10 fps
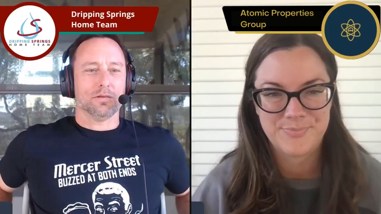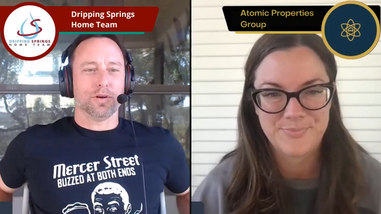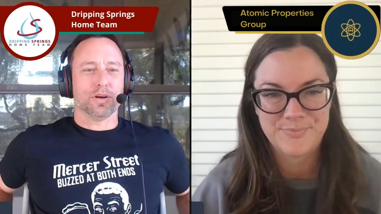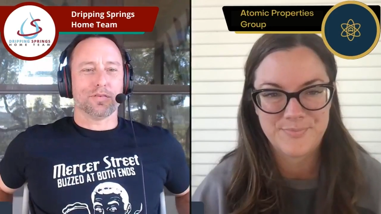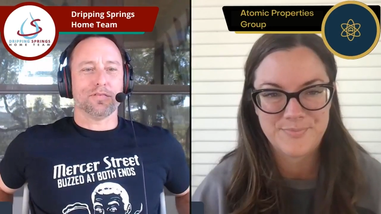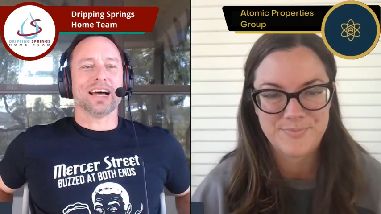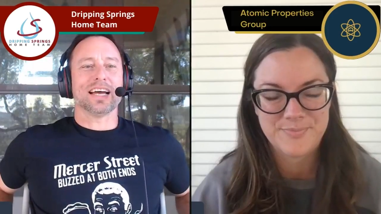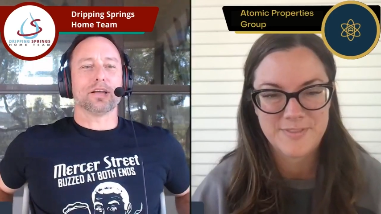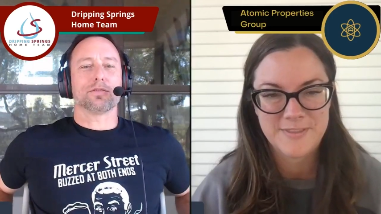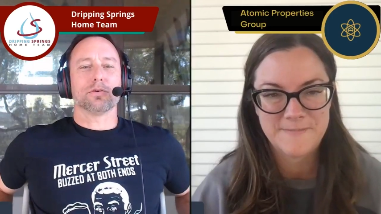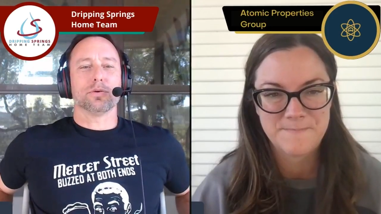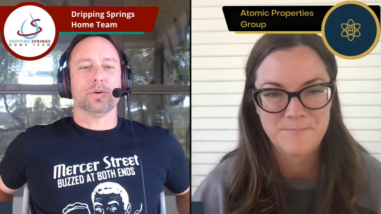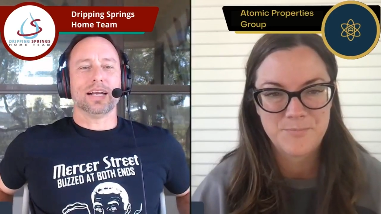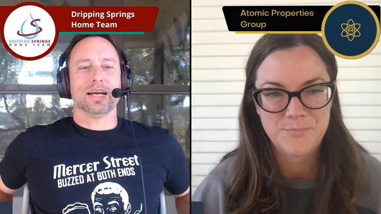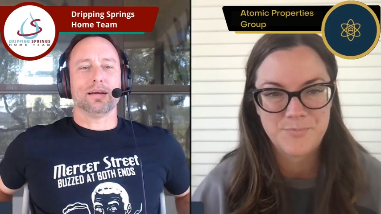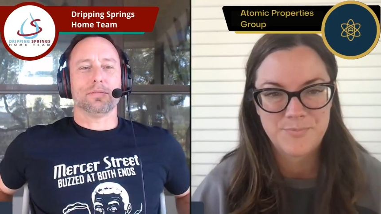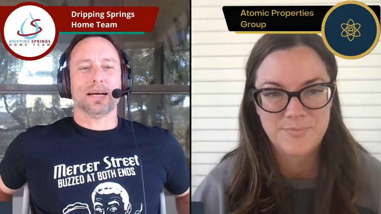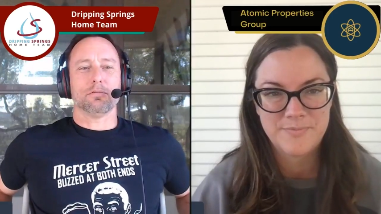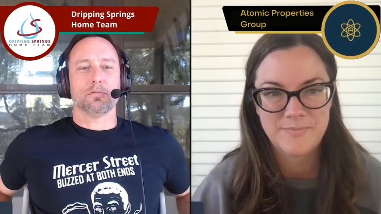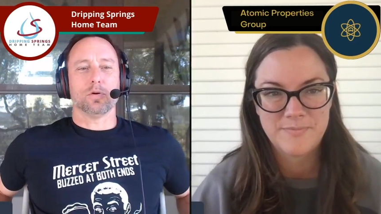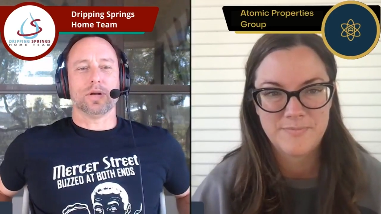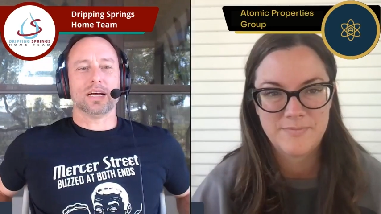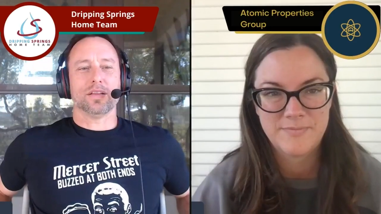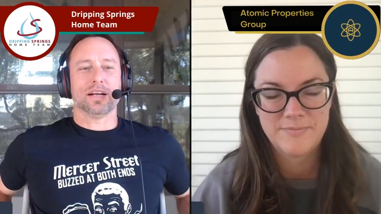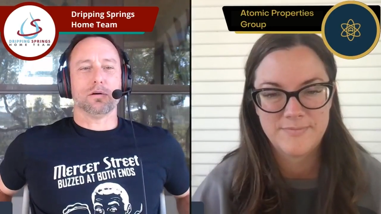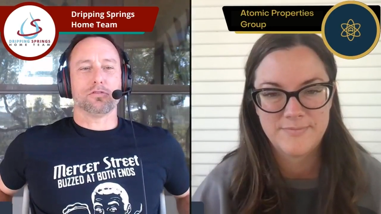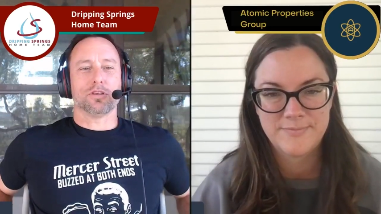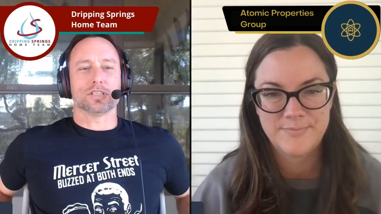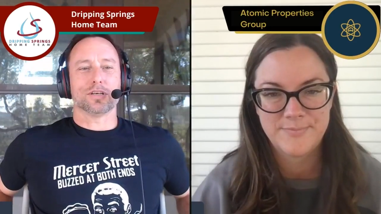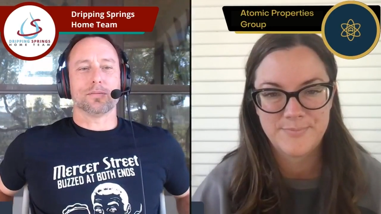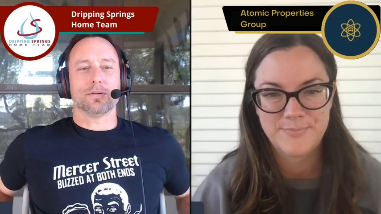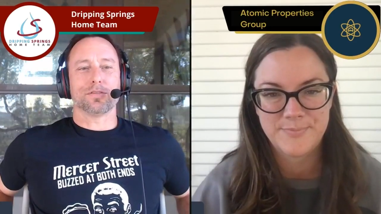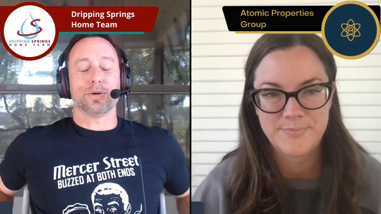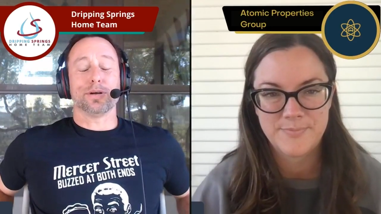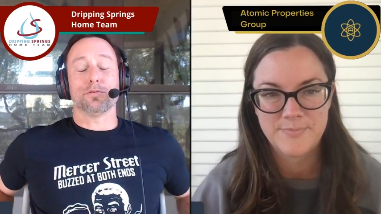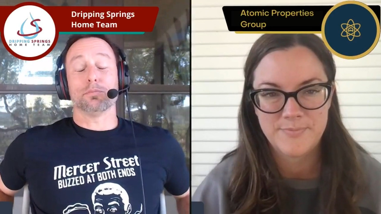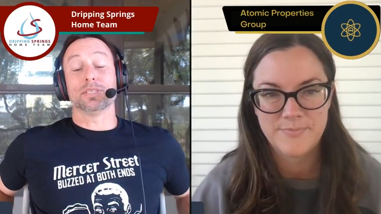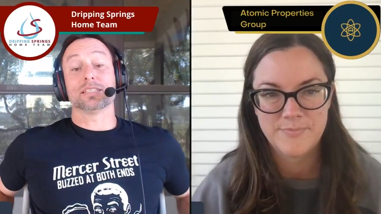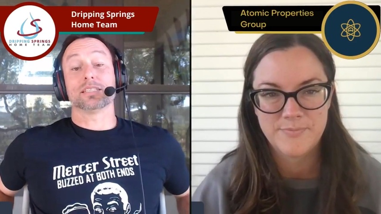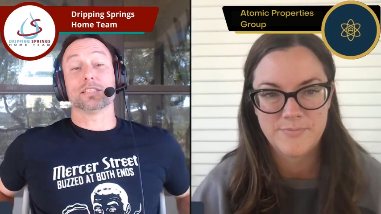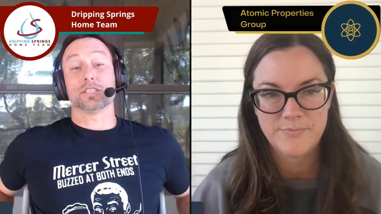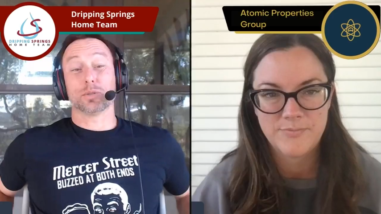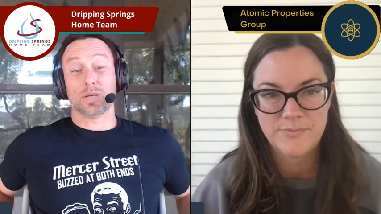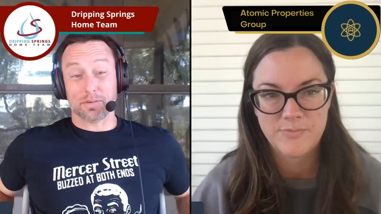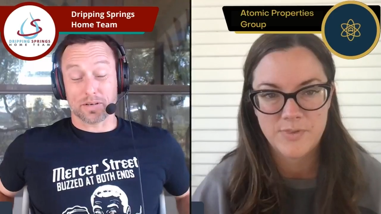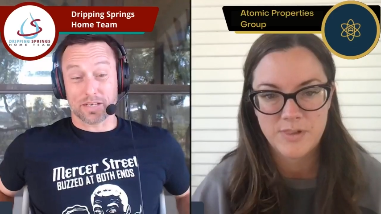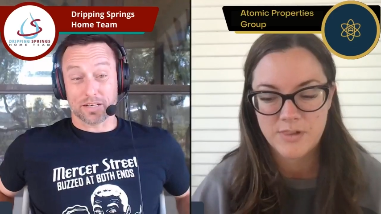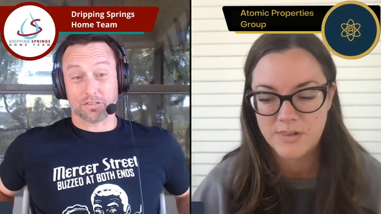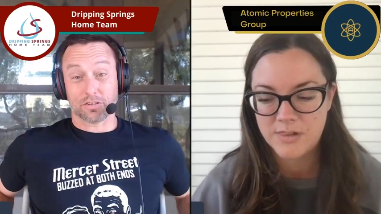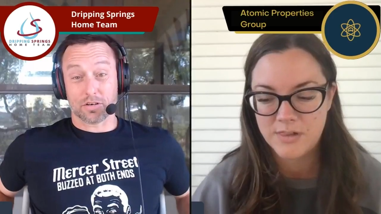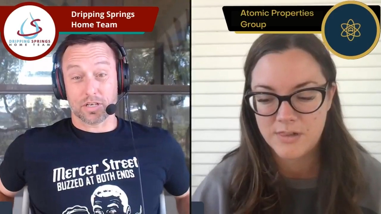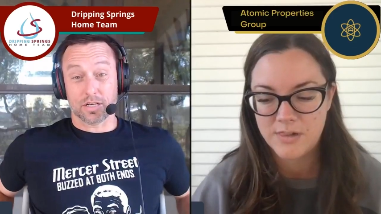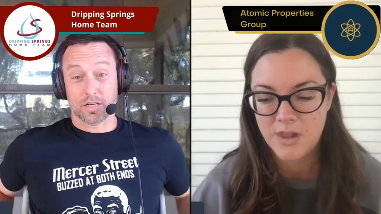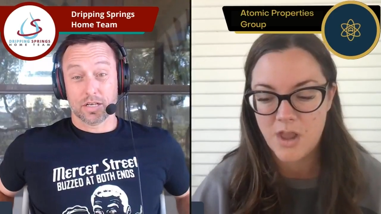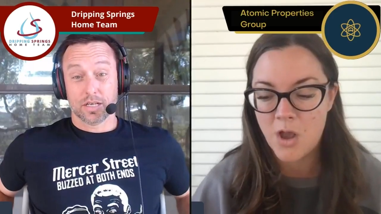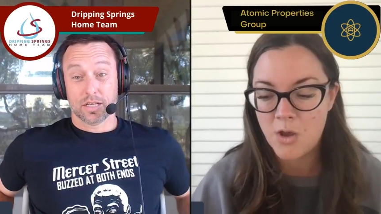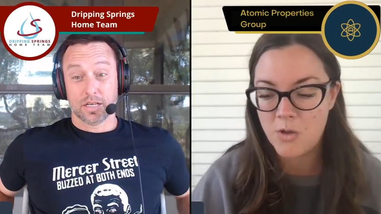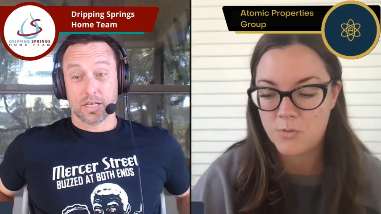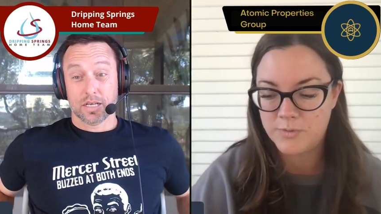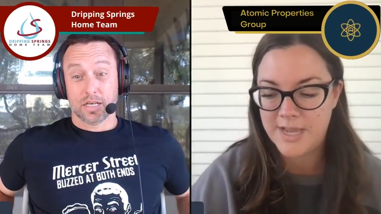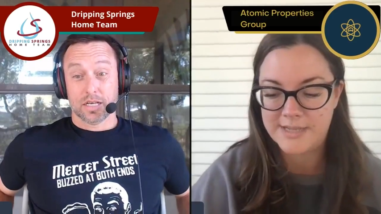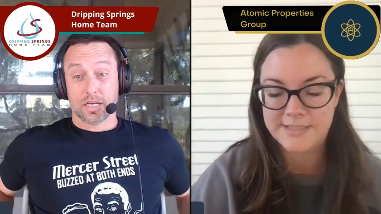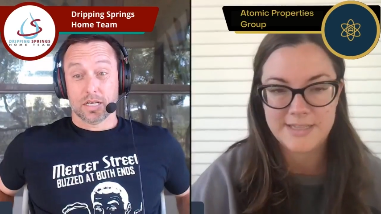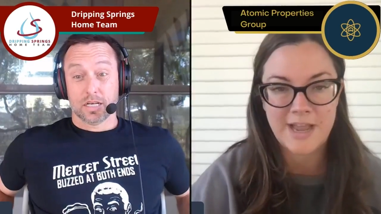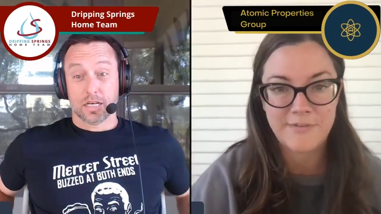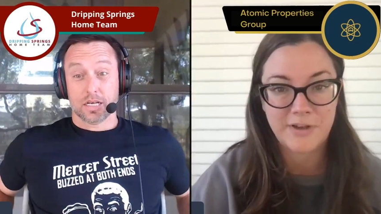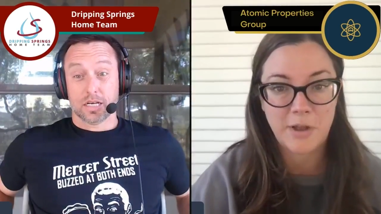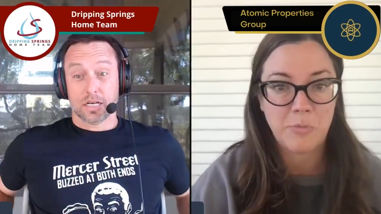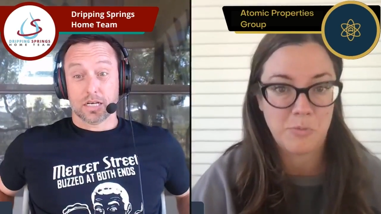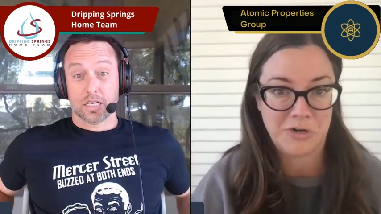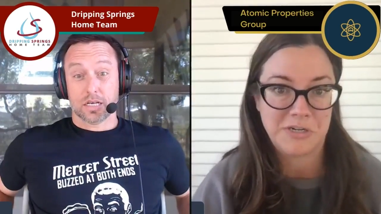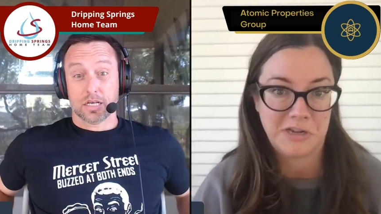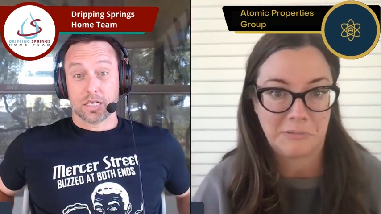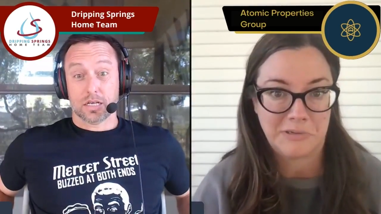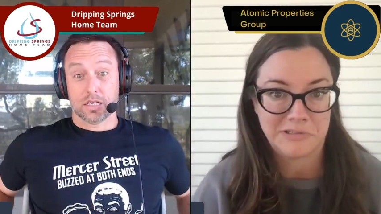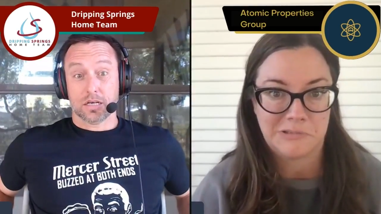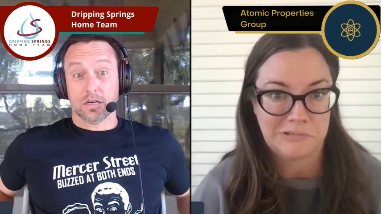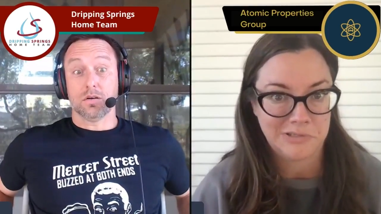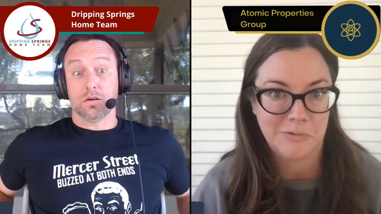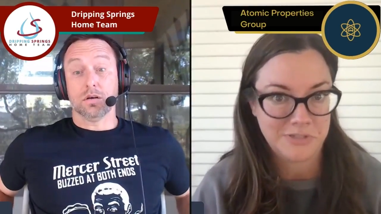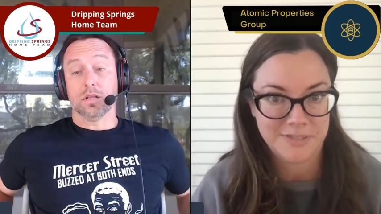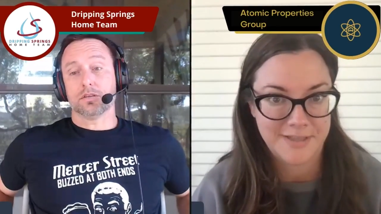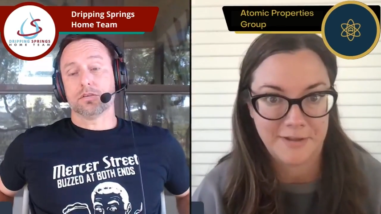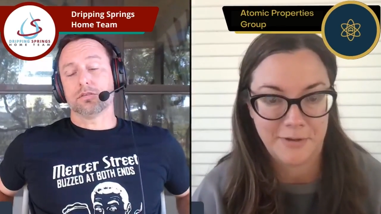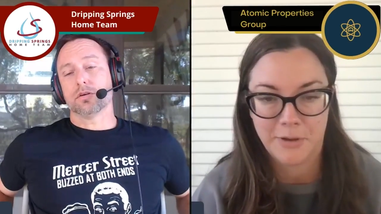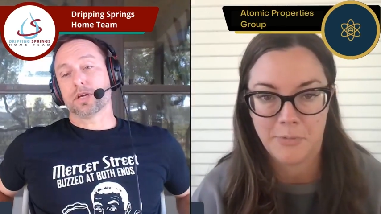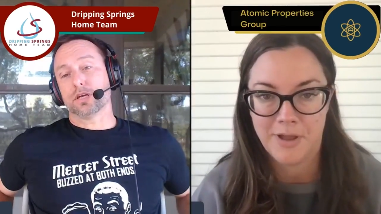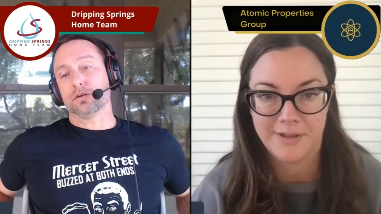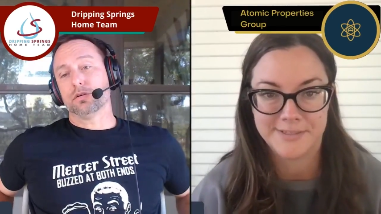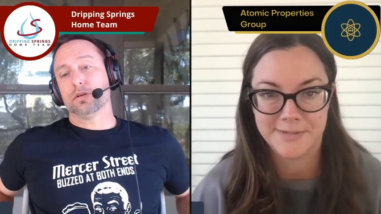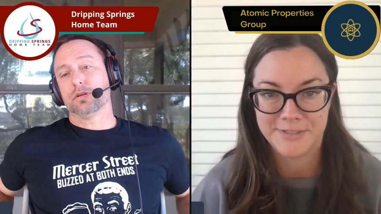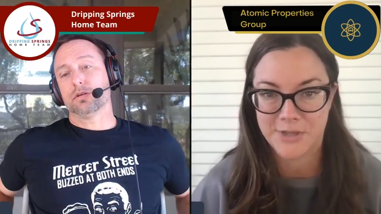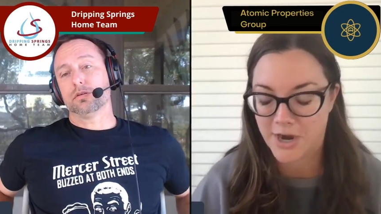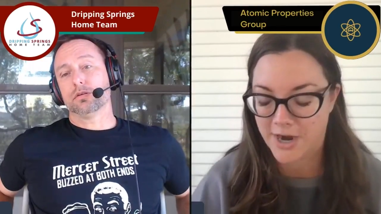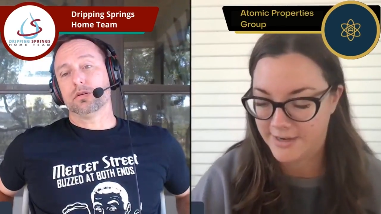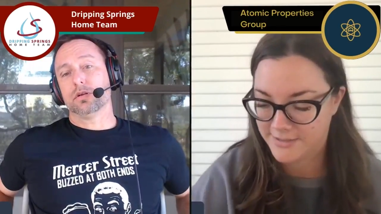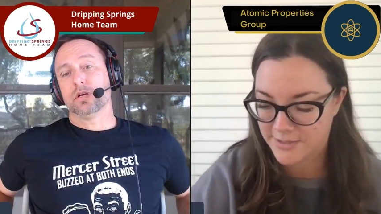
Speaker 1: we are flying through, and I I wrote down that I was going to talk about three different businesses, so I better get started.
Speaker 2: Oh yes, I have a couple more to talk about too. Oh so no, that's okay. Good. Sorry. Good.